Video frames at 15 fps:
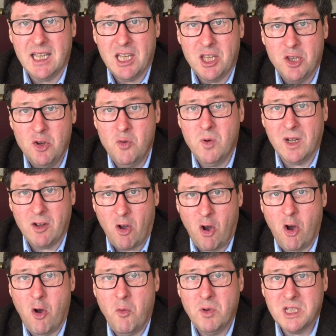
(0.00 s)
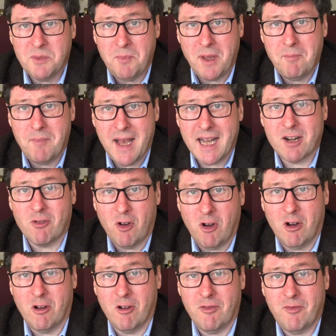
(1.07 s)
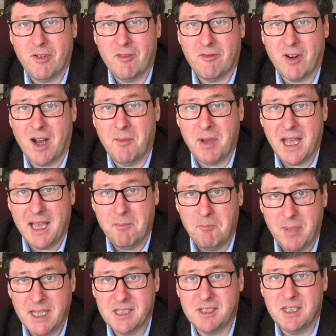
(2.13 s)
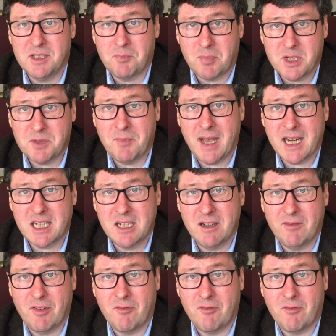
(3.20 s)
you will always be better off from a business perspective,